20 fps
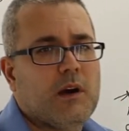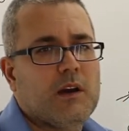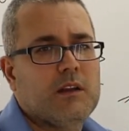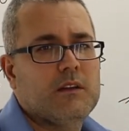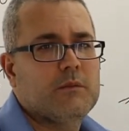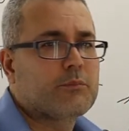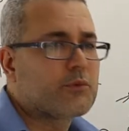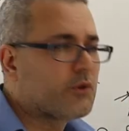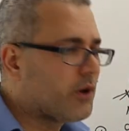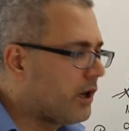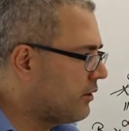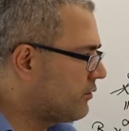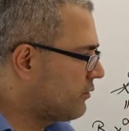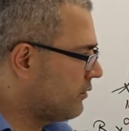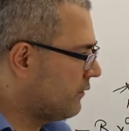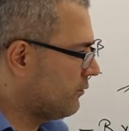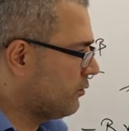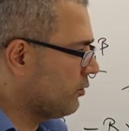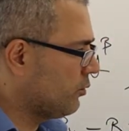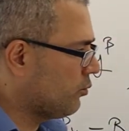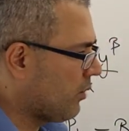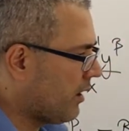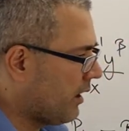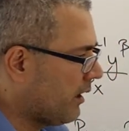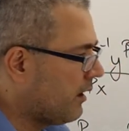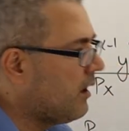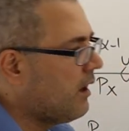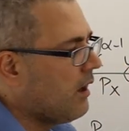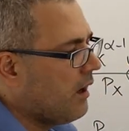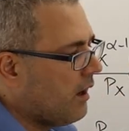by the price of good y.
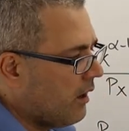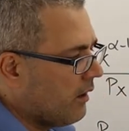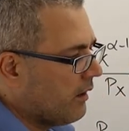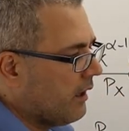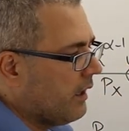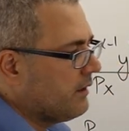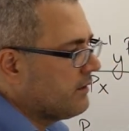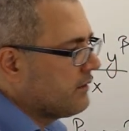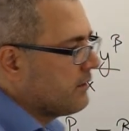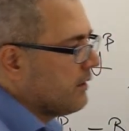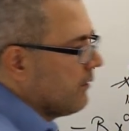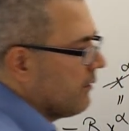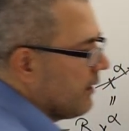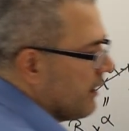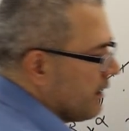All right, so